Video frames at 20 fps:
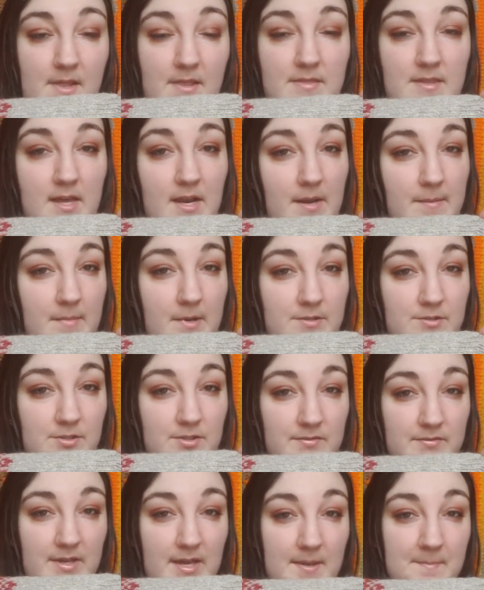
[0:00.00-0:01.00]
That I'm not
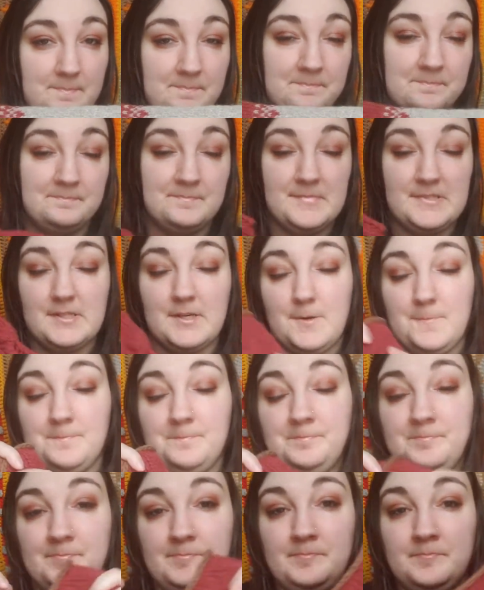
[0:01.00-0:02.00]
sure of yet, so,
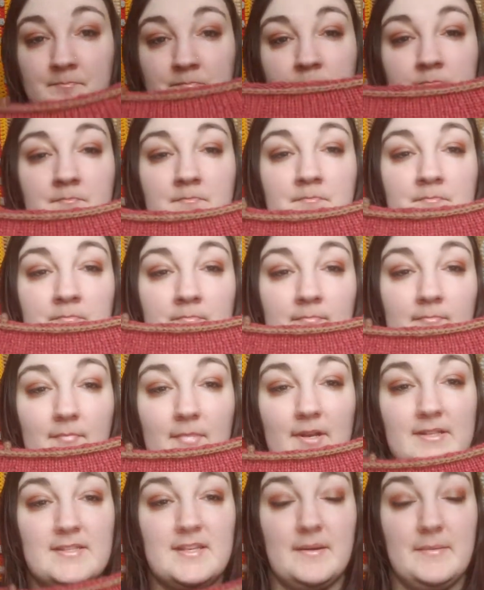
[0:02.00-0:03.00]

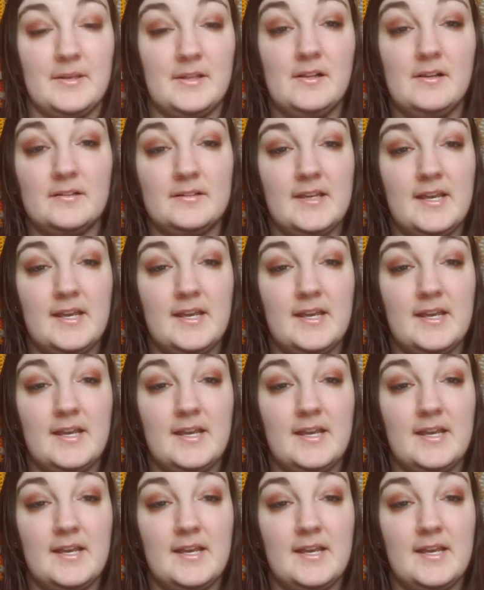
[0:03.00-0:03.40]
but it's coming along